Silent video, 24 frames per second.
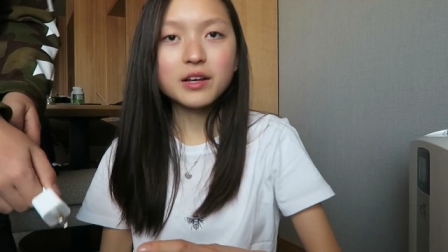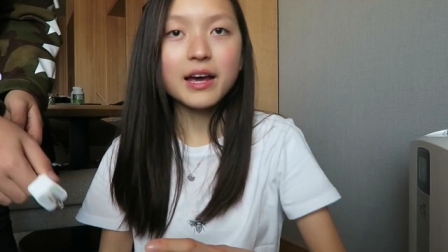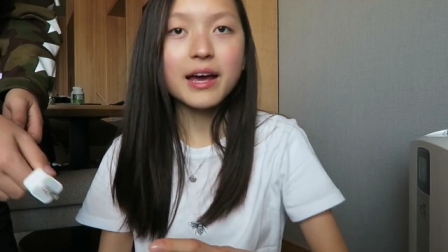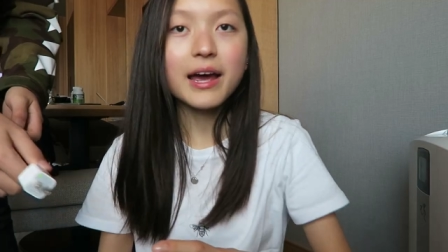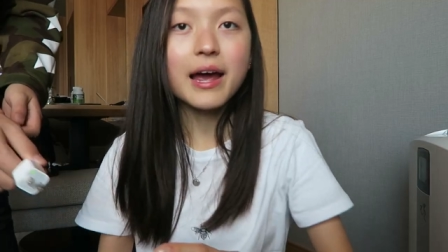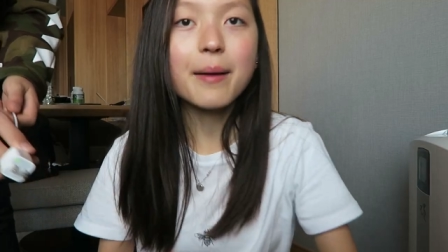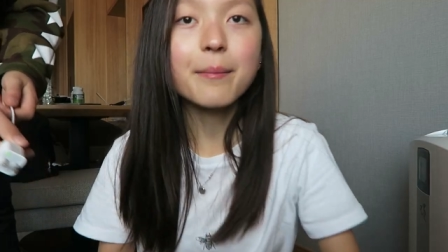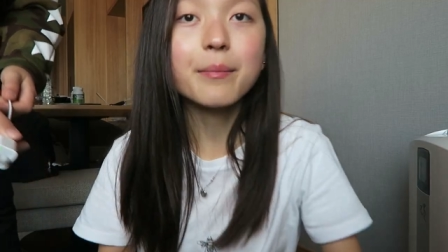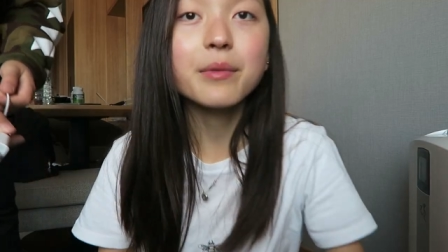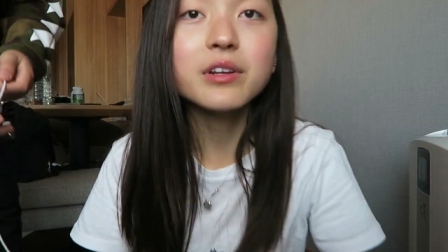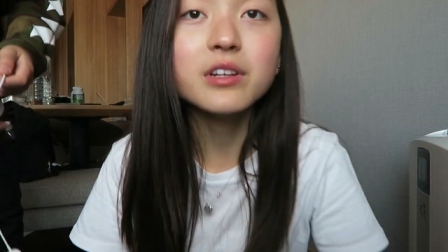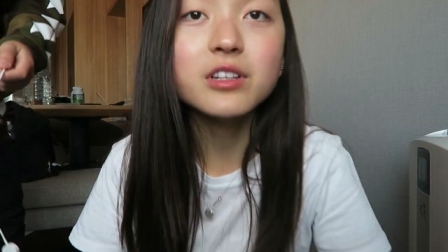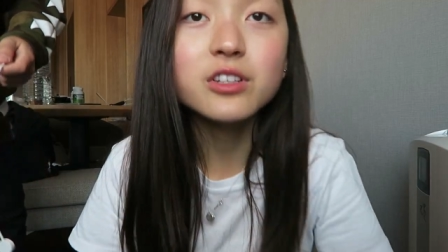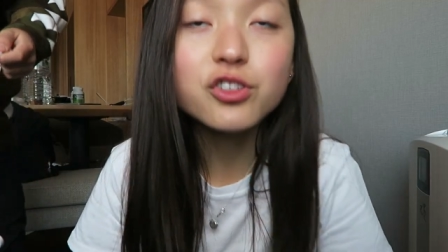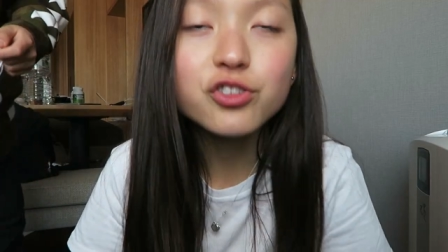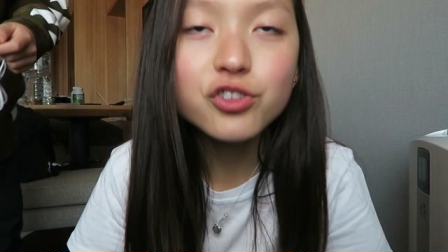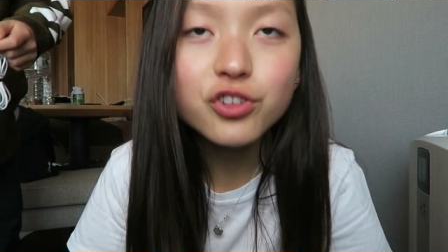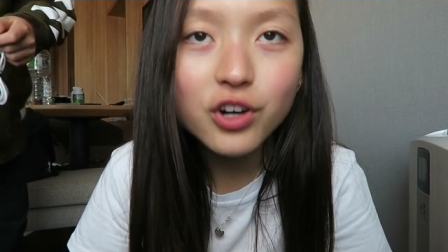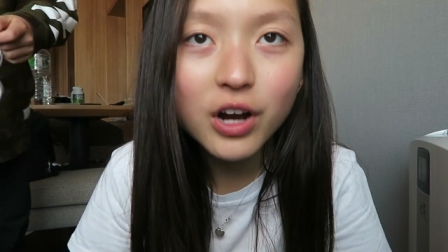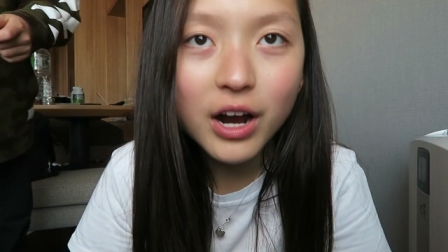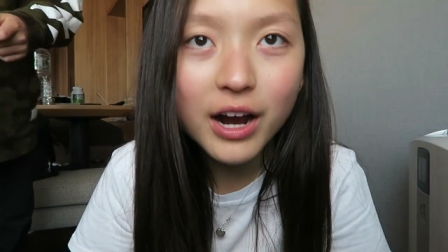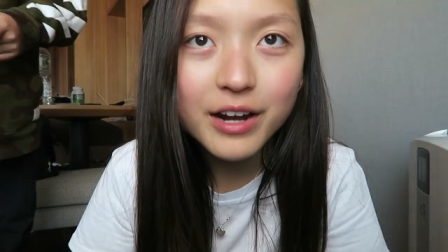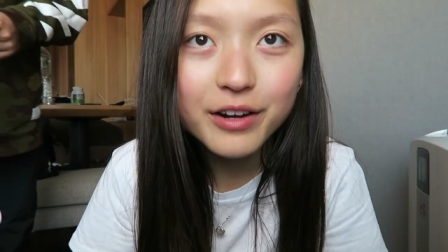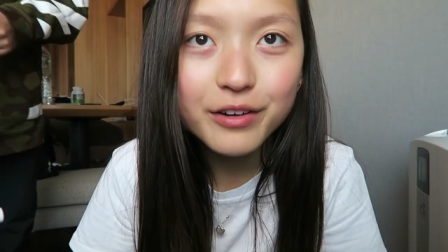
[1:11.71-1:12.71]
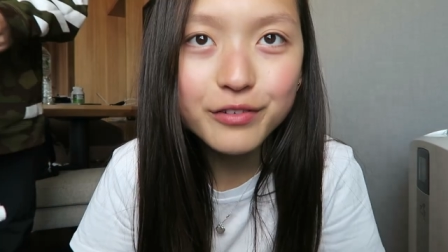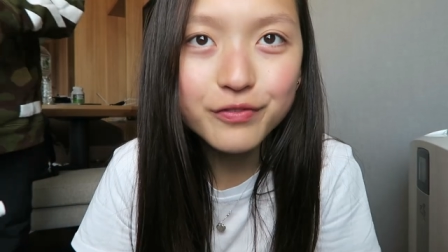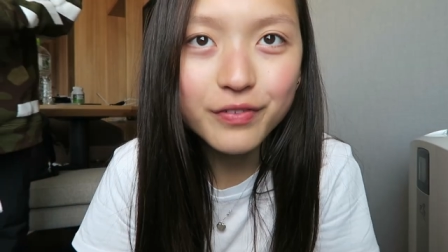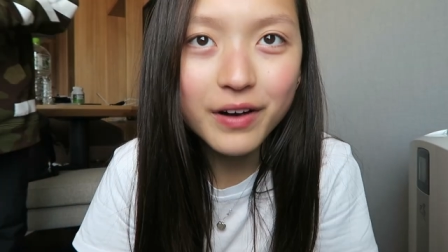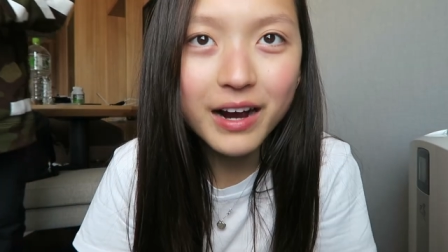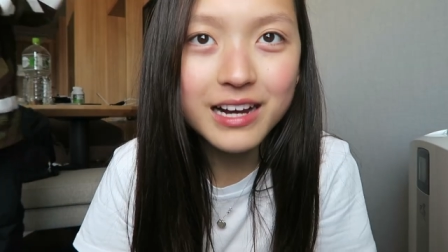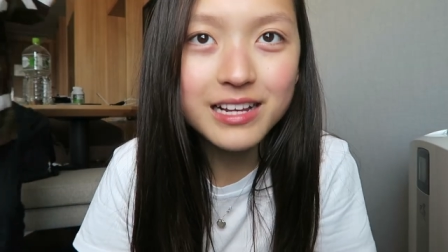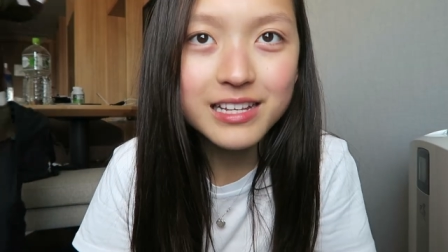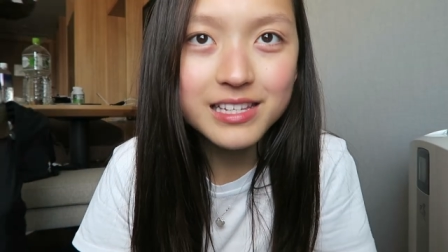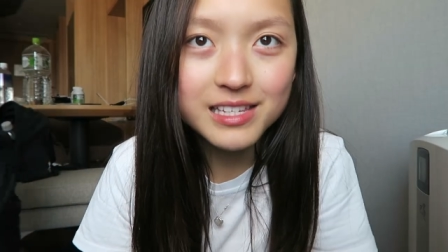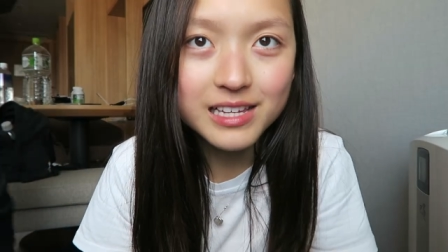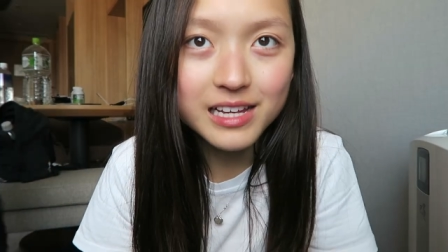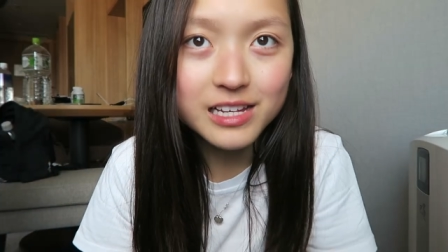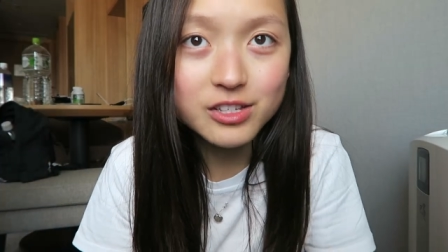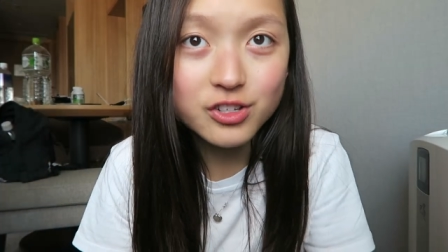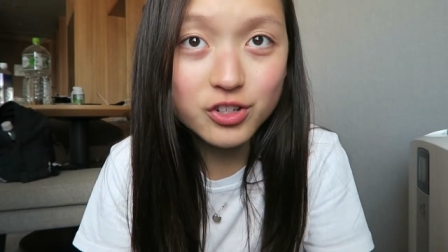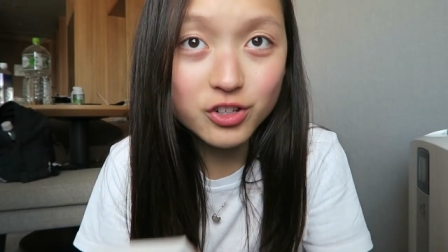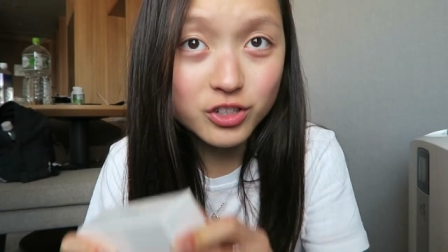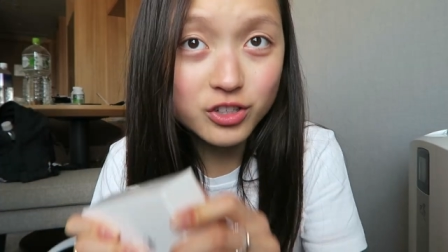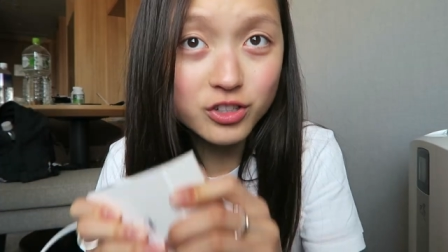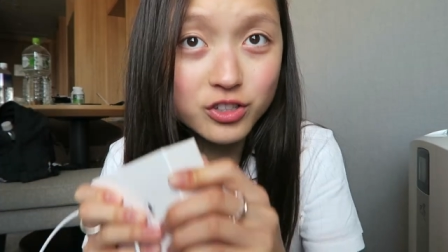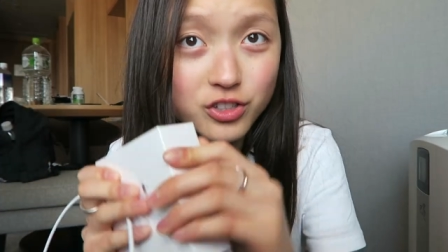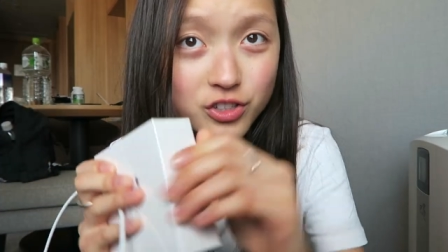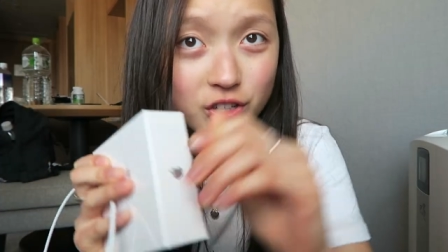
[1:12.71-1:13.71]
Okay, I'm going to try to find
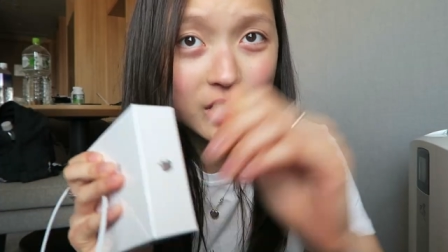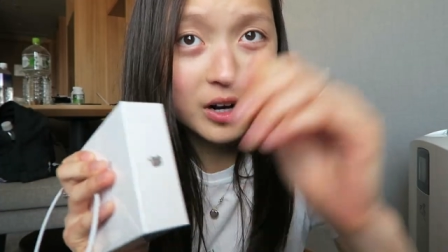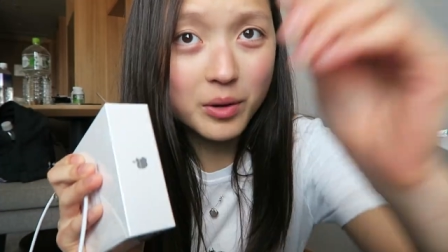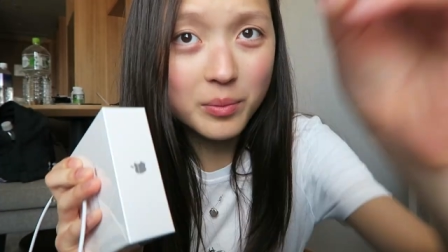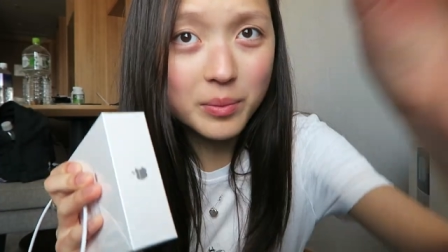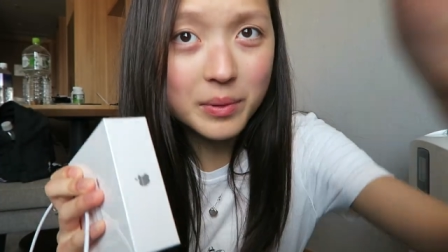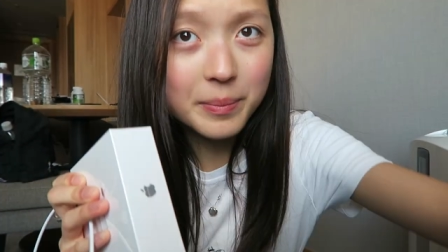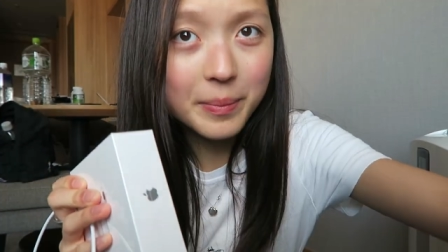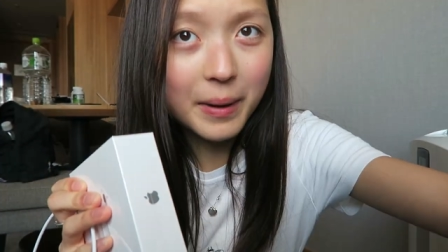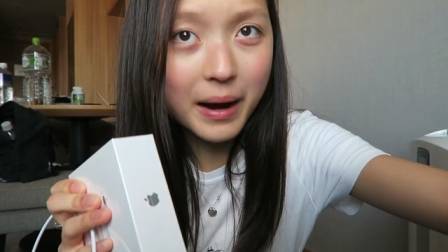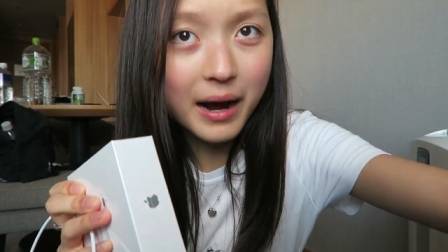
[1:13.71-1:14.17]
scissors, so I'll be